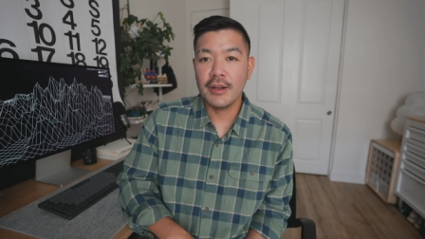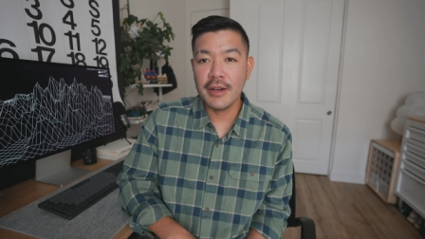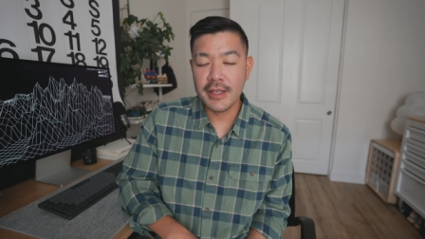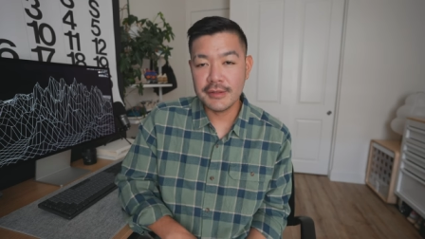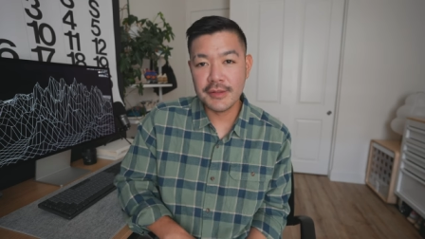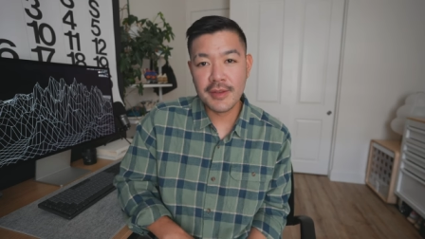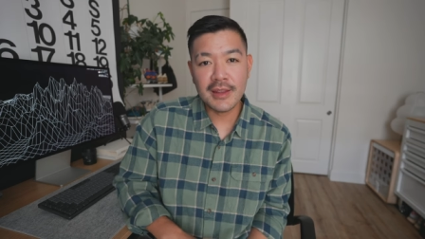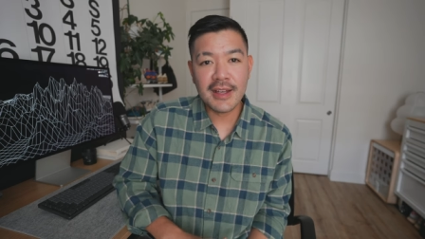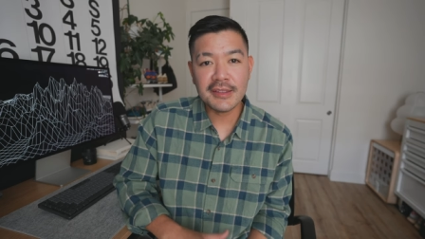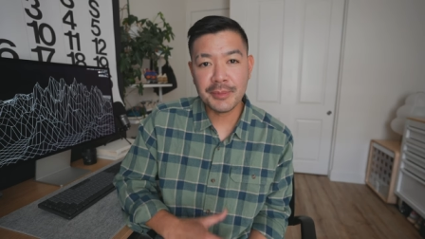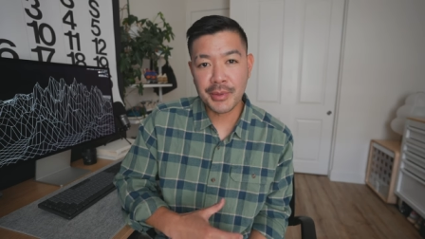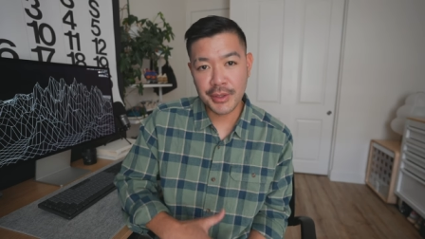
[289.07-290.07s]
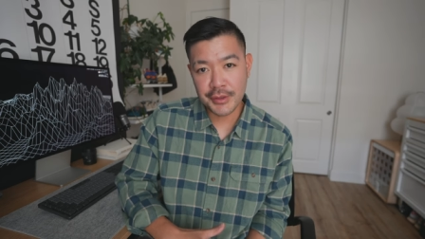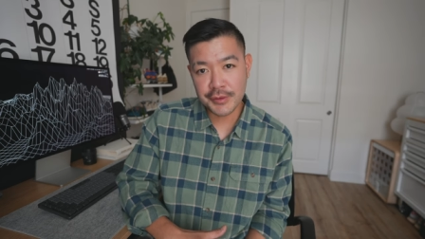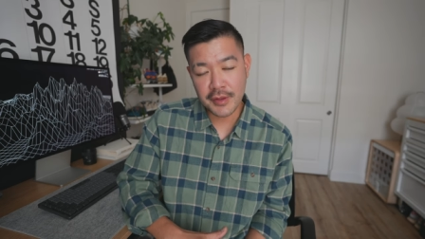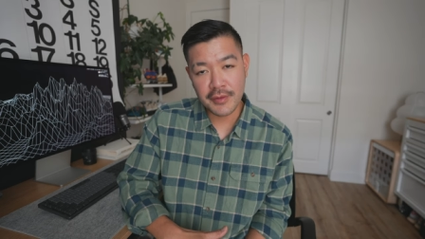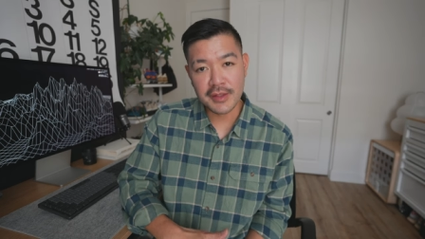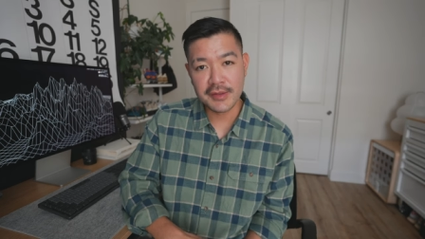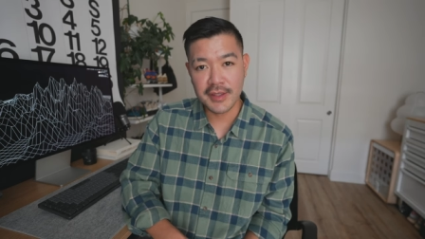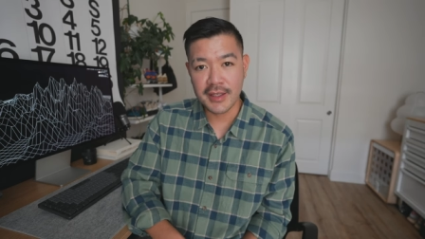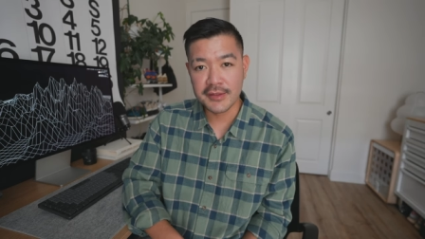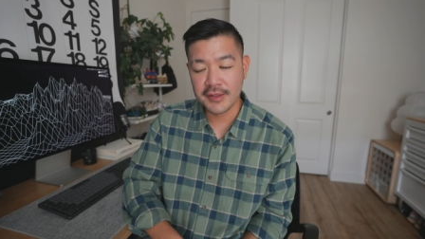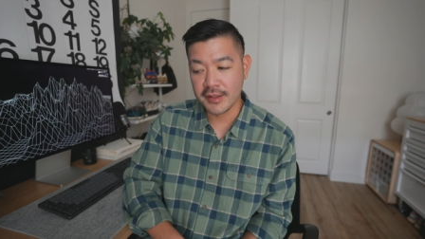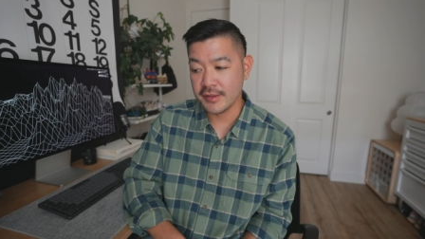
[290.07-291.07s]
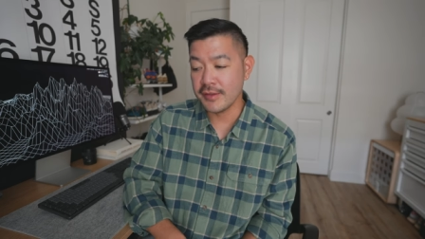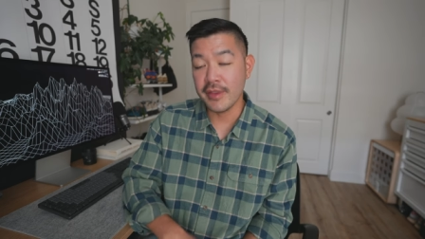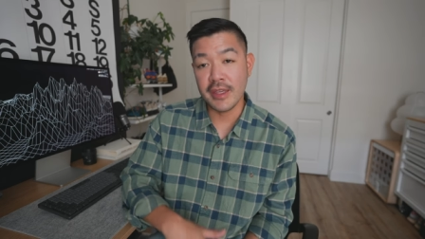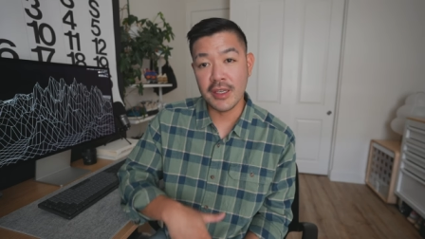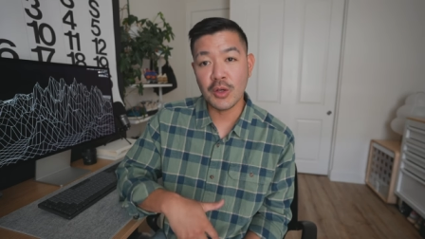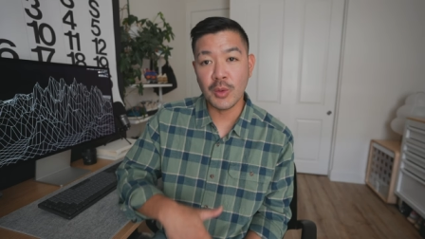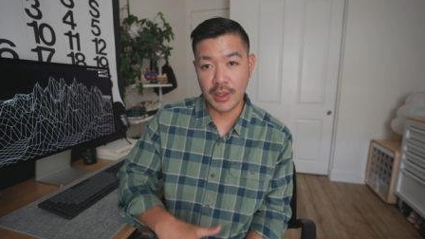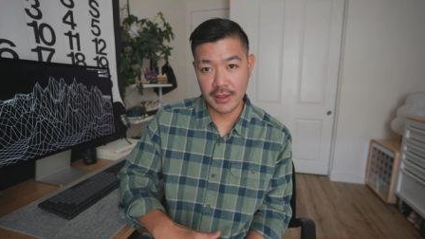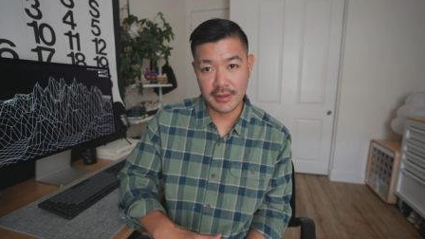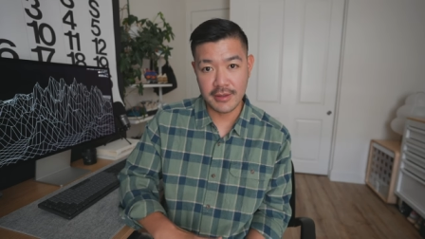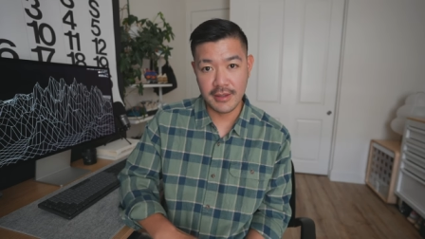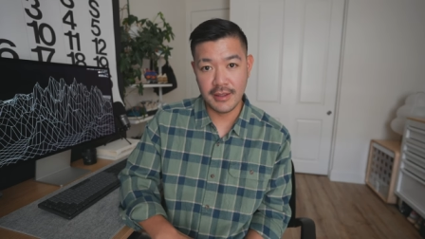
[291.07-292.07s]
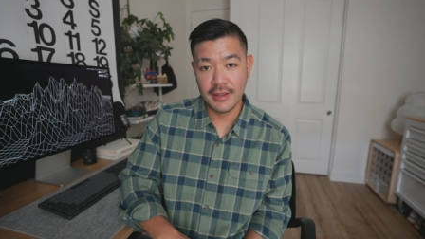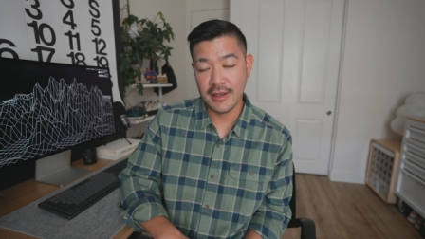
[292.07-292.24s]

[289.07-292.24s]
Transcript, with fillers: Alright, so the last pros of this desk is the quality.